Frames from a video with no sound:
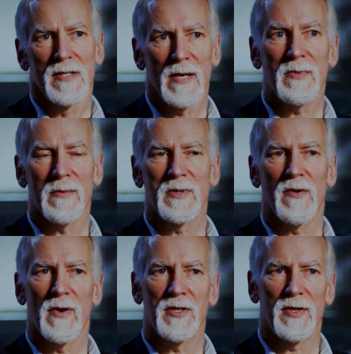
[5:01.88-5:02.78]
sometimes
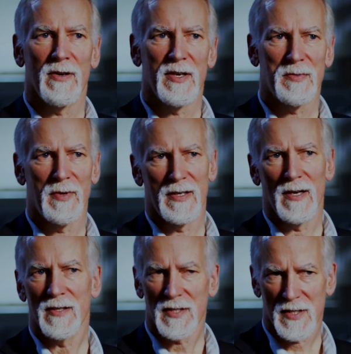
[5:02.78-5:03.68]
of which there has been
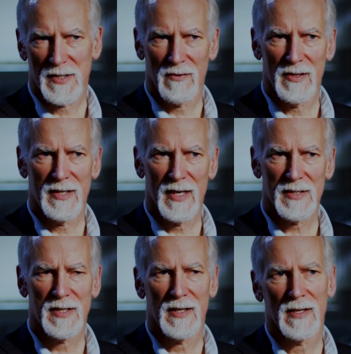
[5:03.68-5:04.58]
unnecessary
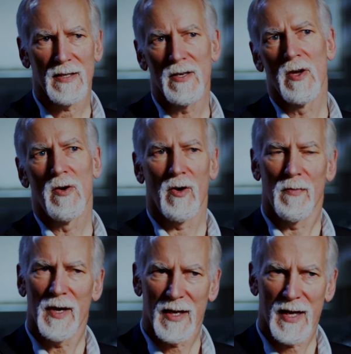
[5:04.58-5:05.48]
testing, or
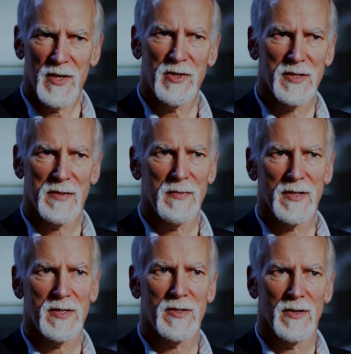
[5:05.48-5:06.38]
medications
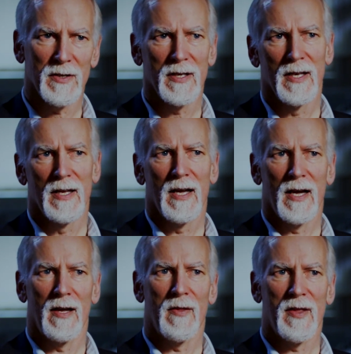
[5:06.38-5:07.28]
administered
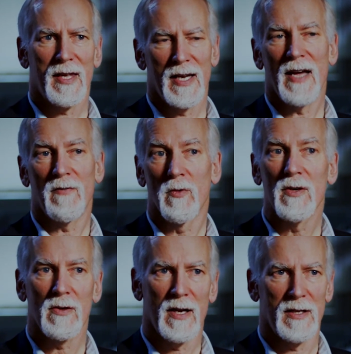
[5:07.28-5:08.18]
uh, that can have
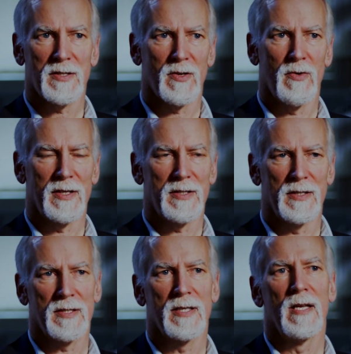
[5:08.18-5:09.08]
real
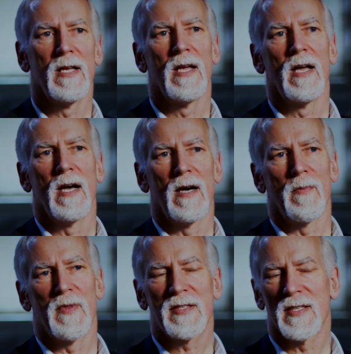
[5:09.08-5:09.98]
consequences. Uh,
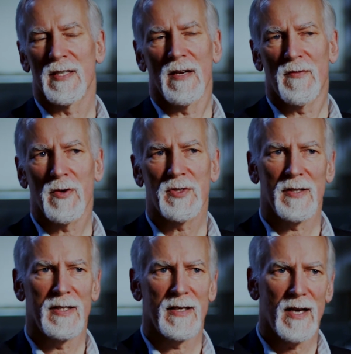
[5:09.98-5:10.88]
this is
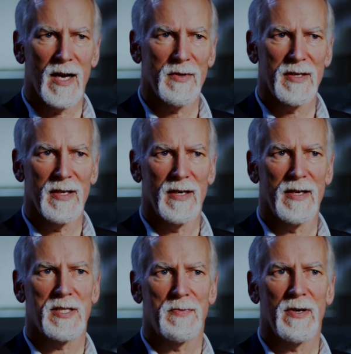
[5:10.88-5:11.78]
unfortunately a common uh,
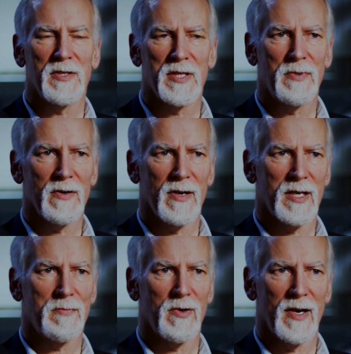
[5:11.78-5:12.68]
experience in
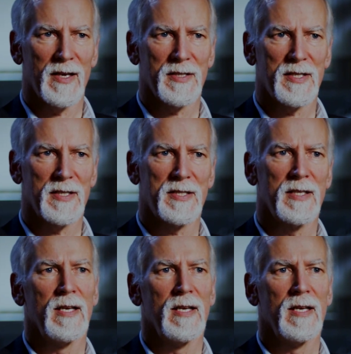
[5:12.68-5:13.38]
periodic paralysis.